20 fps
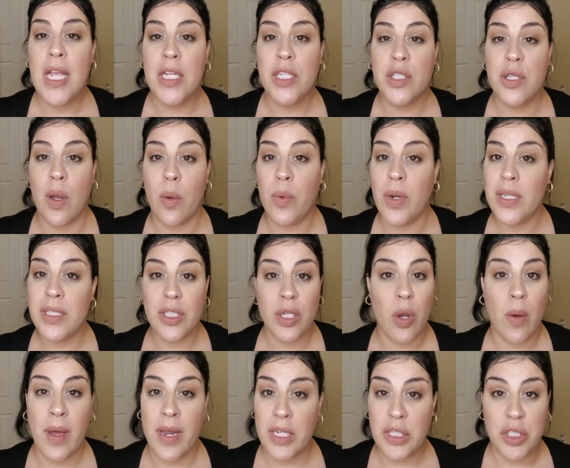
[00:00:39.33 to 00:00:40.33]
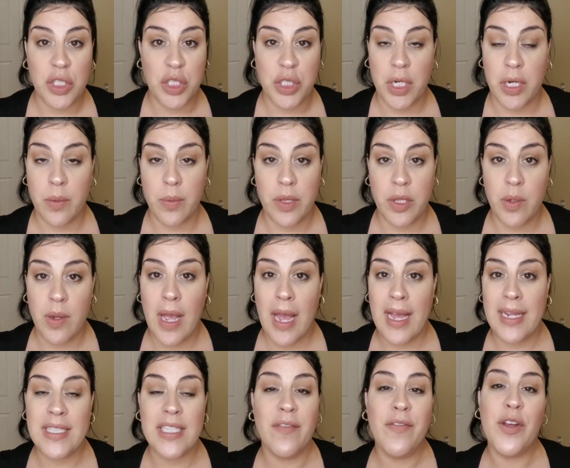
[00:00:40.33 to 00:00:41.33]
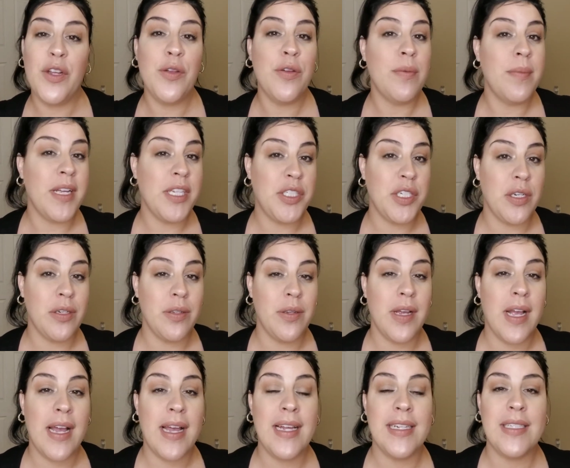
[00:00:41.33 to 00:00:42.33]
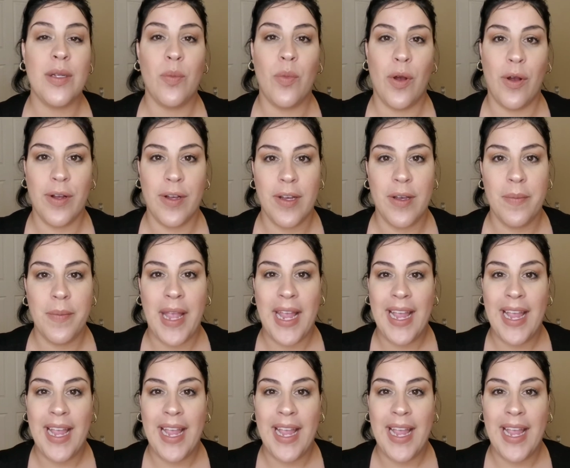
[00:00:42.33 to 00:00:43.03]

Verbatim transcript: So I wanted to go ahead and just share it with you guys. If you're new to my channel, you guys, welcome.